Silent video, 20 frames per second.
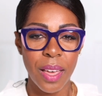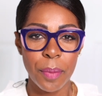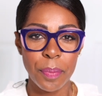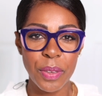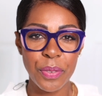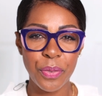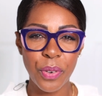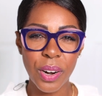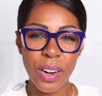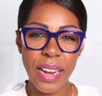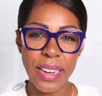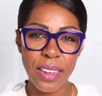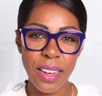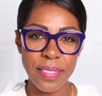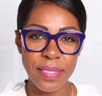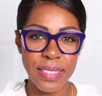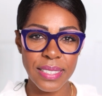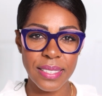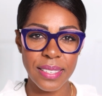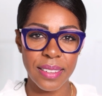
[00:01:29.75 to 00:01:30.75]
Before I
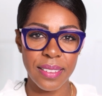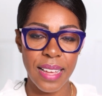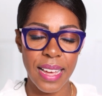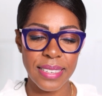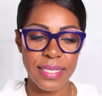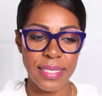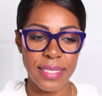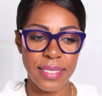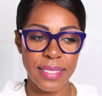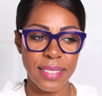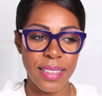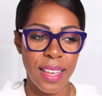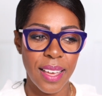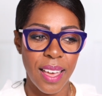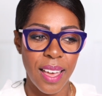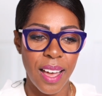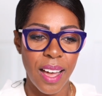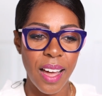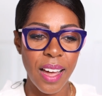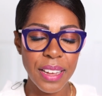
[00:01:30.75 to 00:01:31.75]
got these glasses,
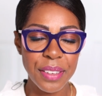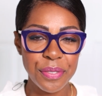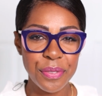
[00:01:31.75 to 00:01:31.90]
I